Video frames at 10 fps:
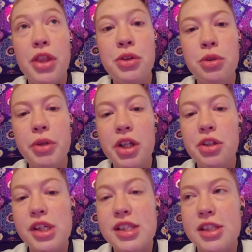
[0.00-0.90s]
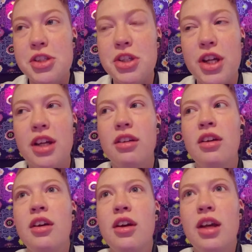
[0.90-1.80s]
through when you're transitioning,
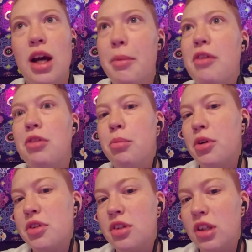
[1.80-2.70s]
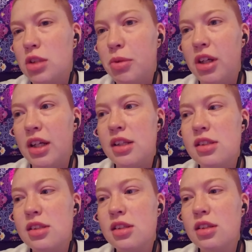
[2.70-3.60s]
coming from personal experience.